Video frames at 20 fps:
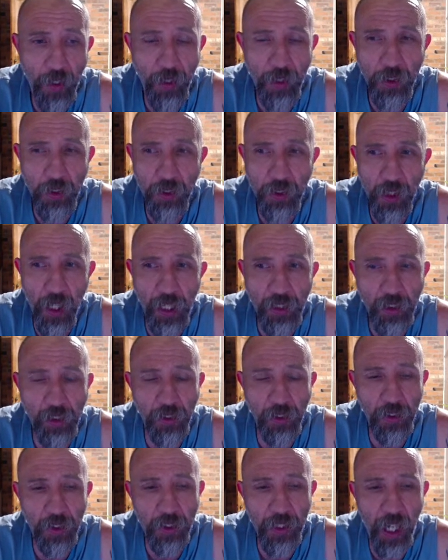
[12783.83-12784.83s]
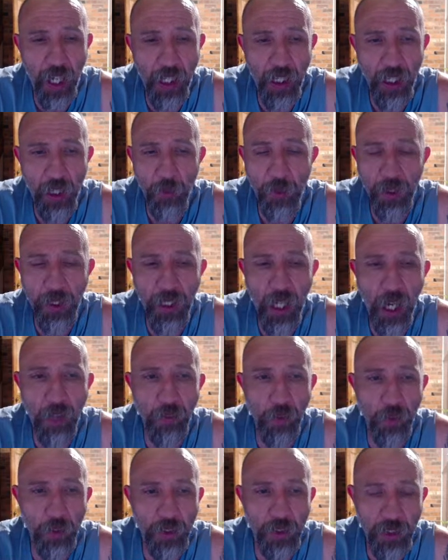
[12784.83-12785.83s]
installations of Kali. We can have a
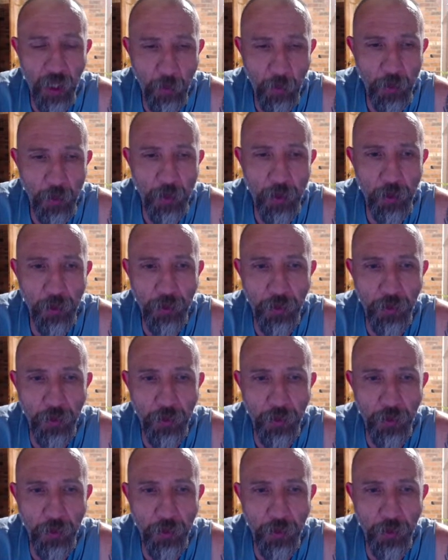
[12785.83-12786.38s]
look at some of the tools